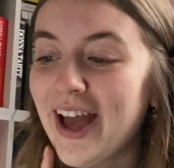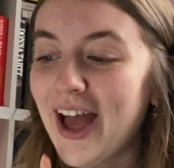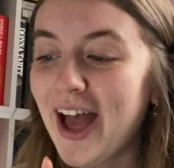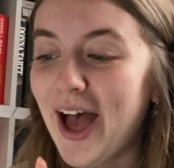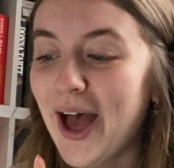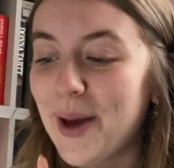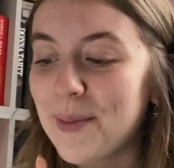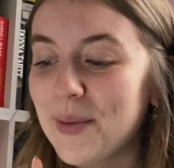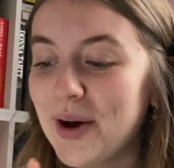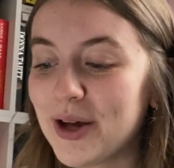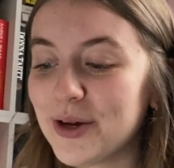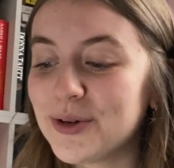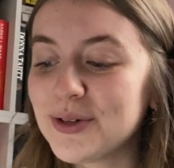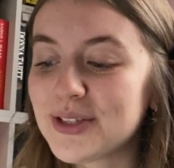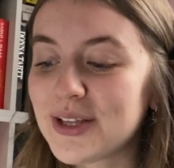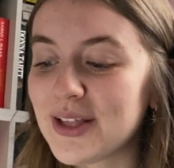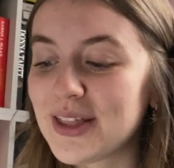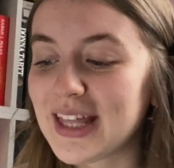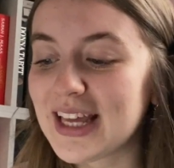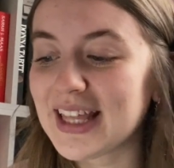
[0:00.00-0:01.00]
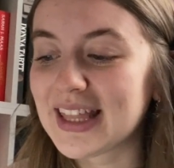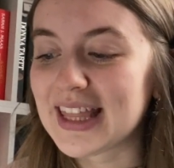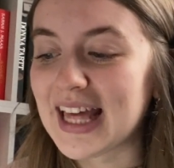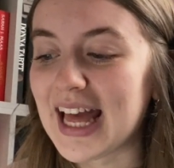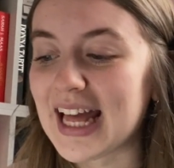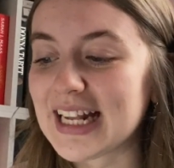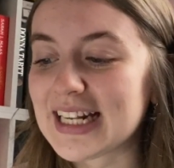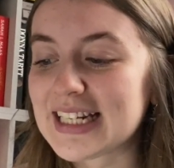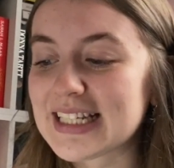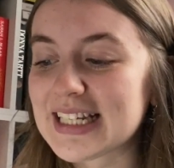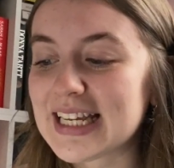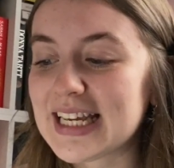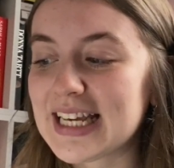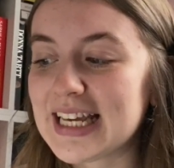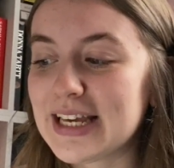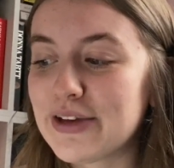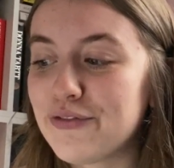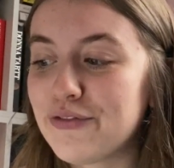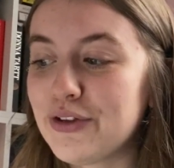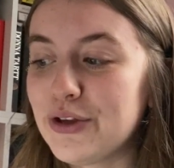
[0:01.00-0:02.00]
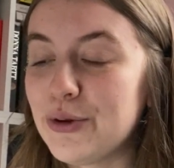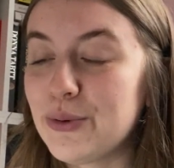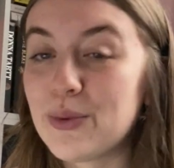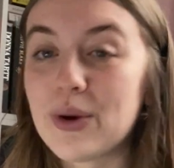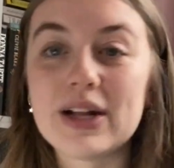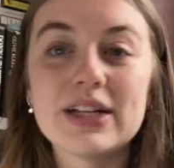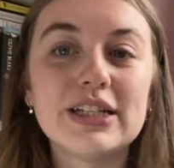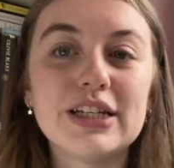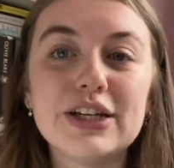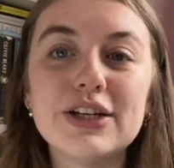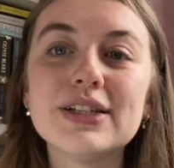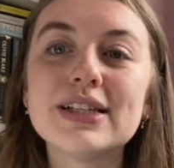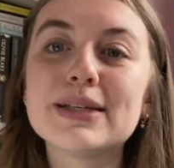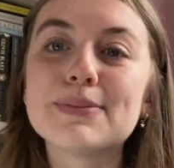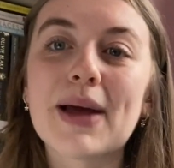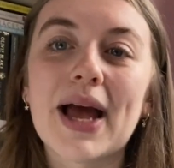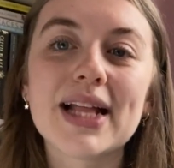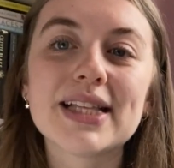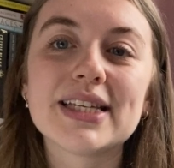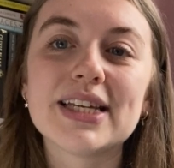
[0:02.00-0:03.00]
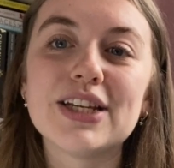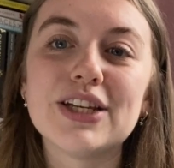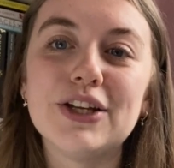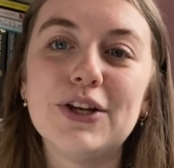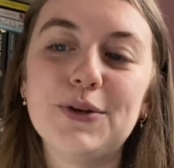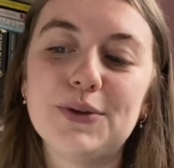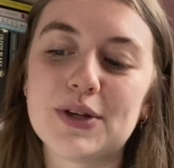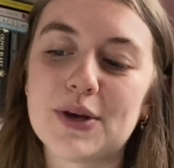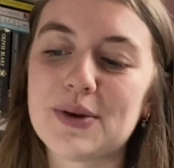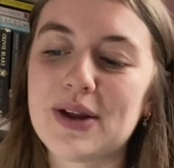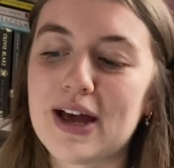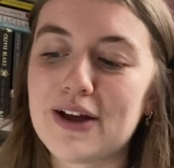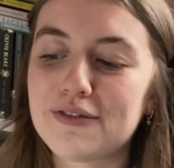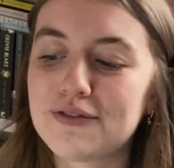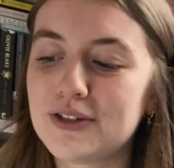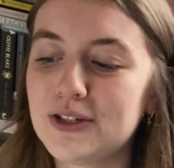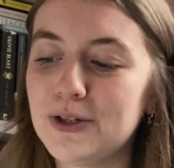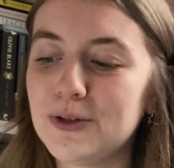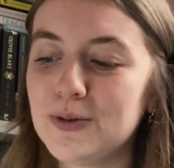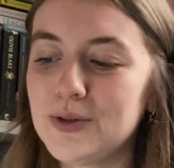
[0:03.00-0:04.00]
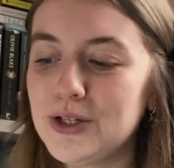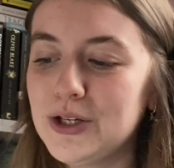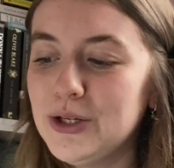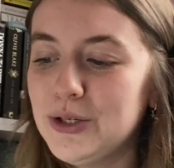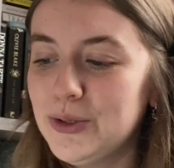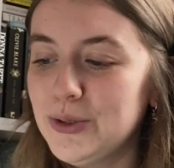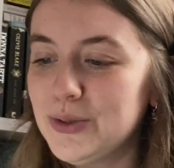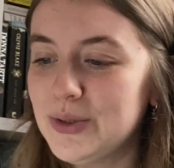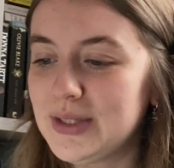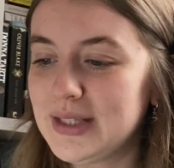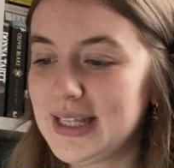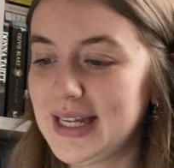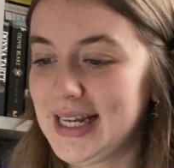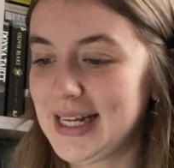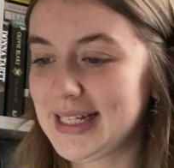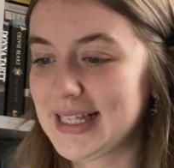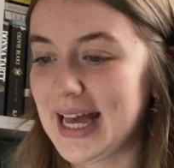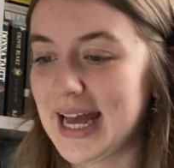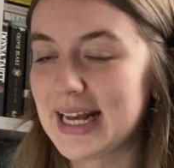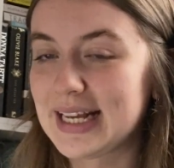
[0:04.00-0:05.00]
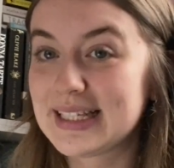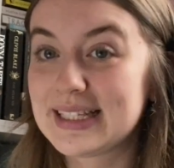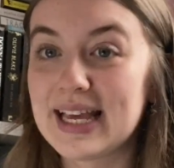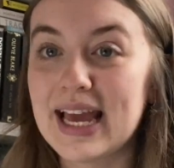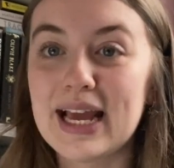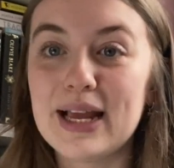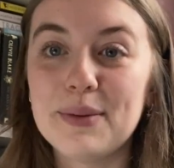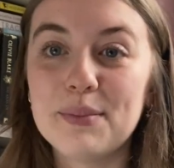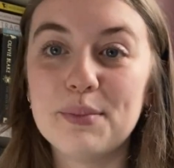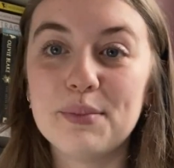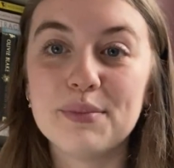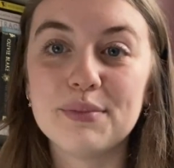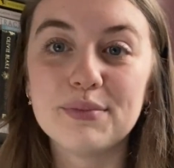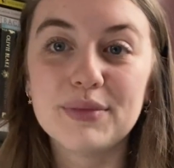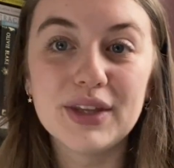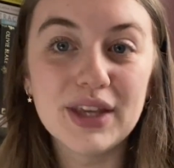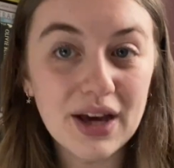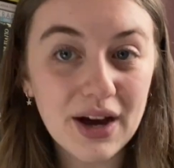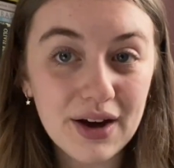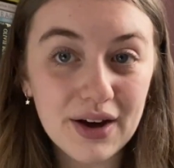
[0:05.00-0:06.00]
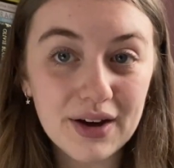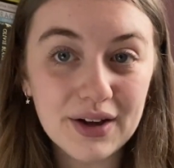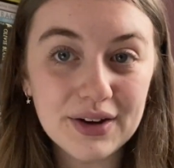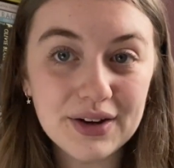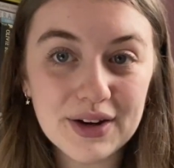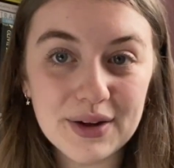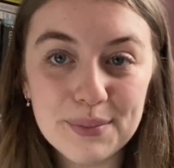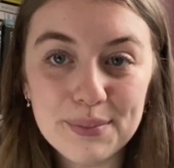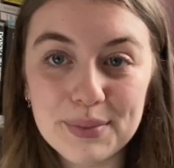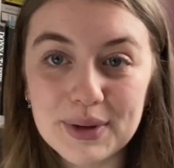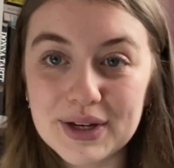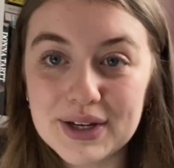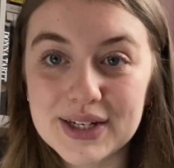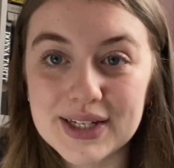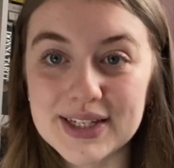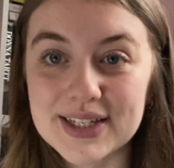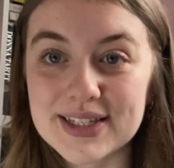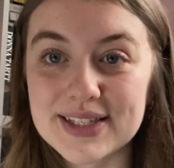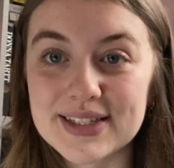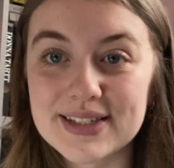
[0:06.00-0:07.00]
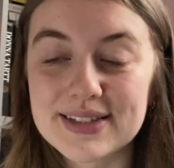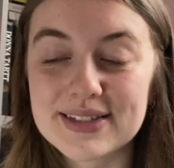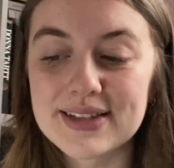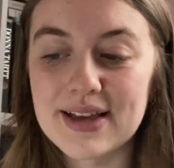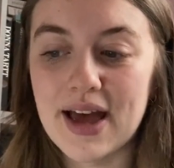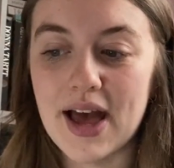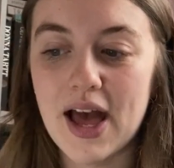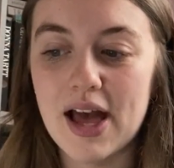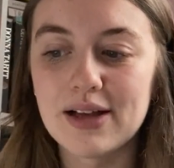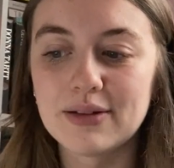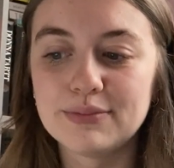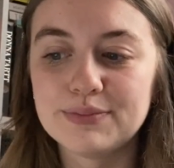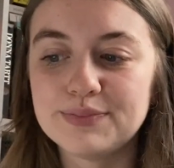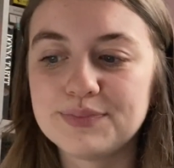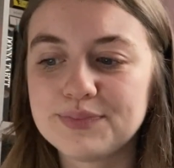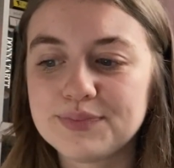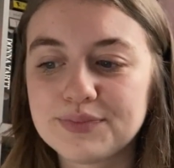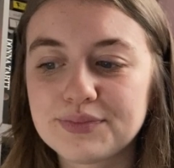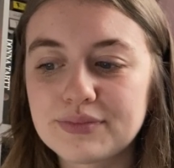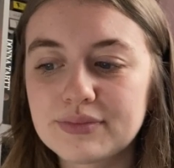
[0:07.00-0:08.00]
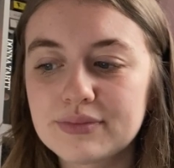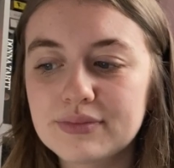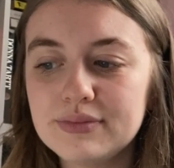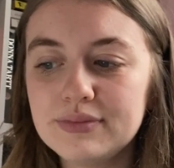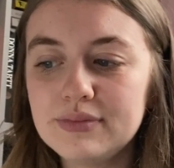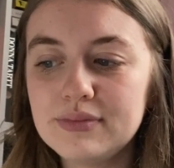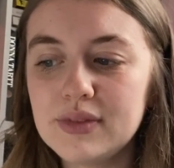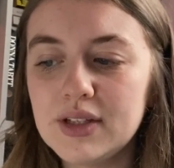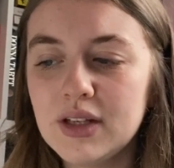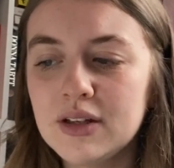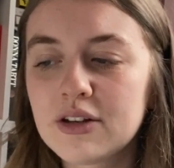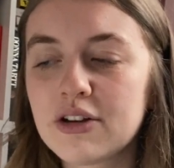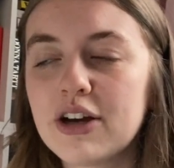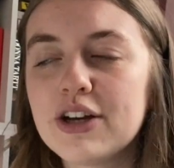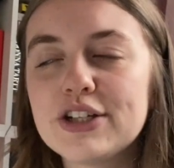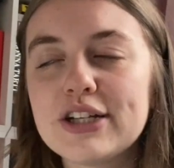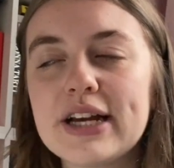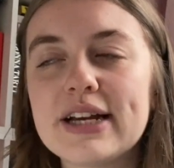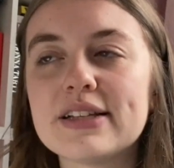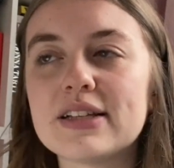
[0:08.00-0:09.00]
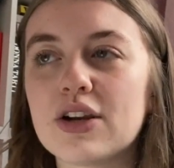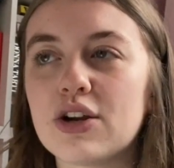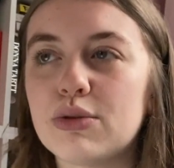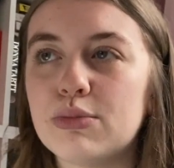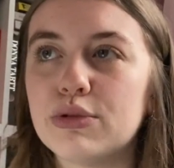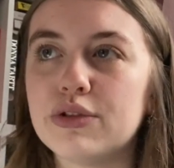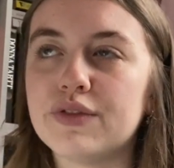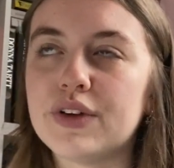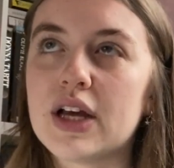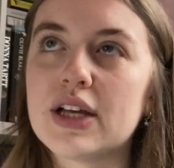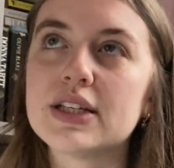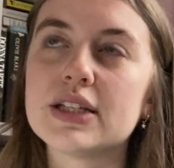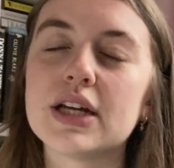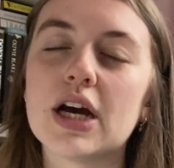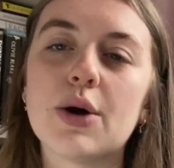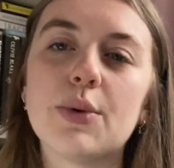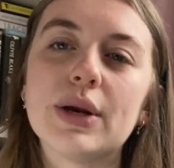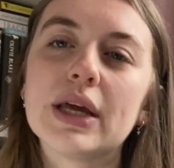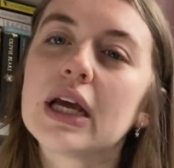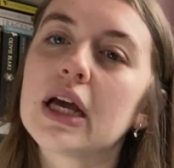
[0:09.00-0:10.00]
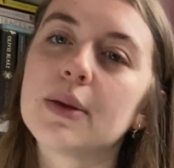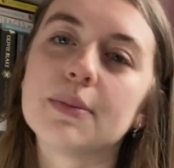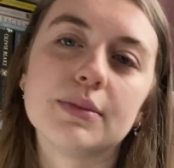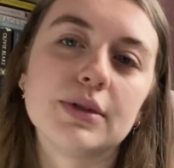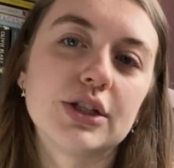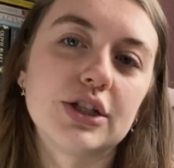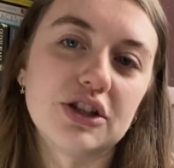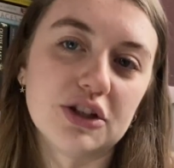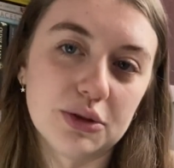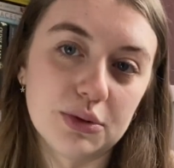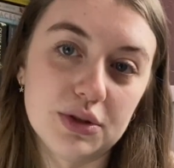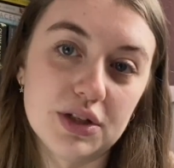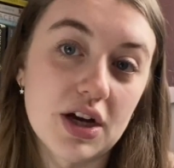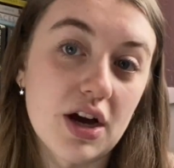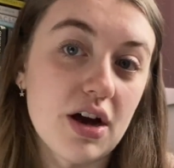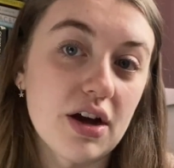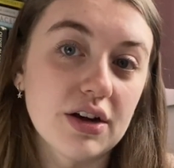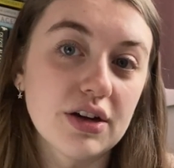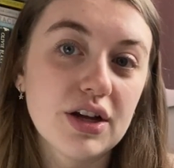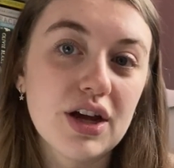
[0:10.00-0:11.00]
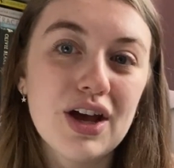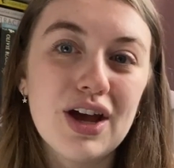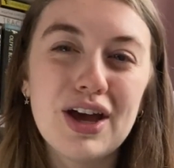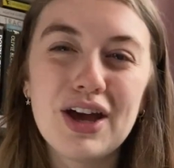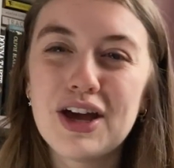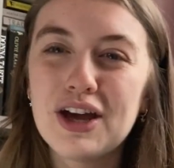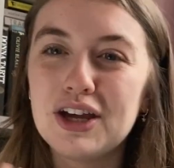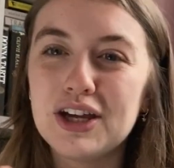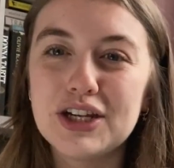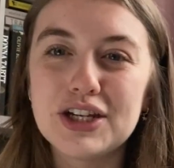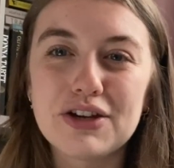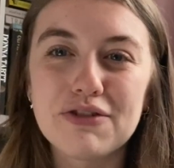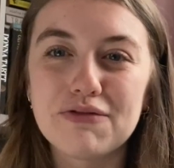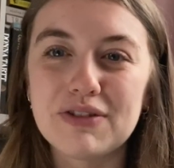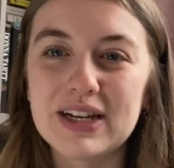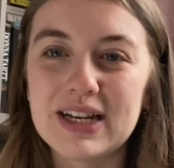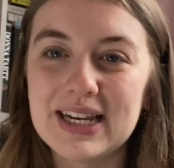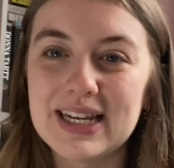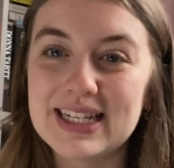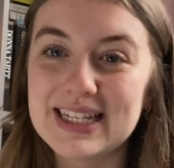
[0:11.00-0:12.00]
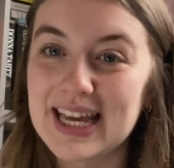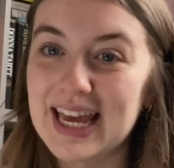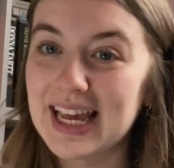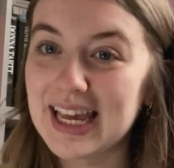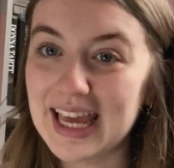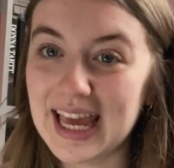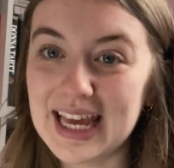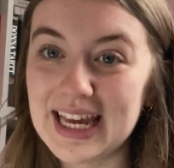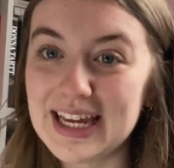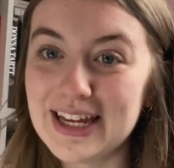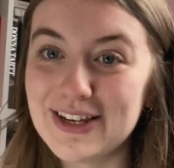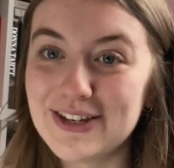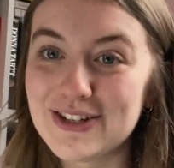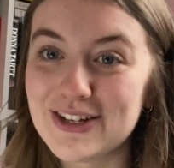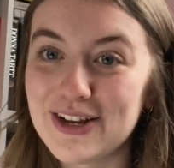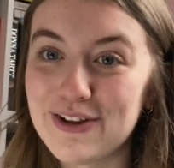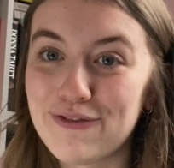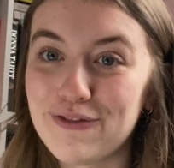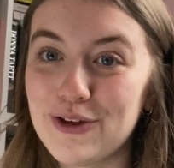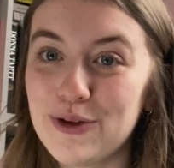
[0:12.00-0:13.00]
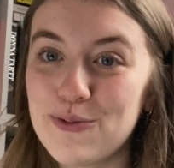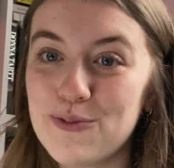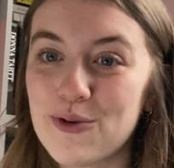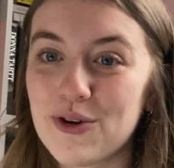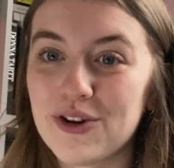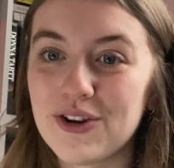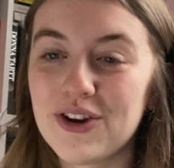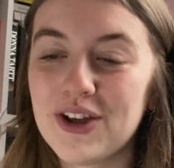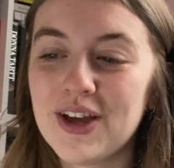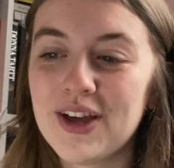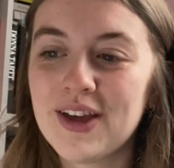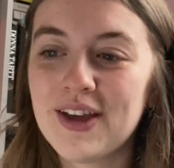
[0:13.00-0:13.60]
um, I also think that if you were to use this pattern you don't have to use the exact same yarn because um, crochet is a lot more versatile when it comes to yarn you don't really need to get gauge if you want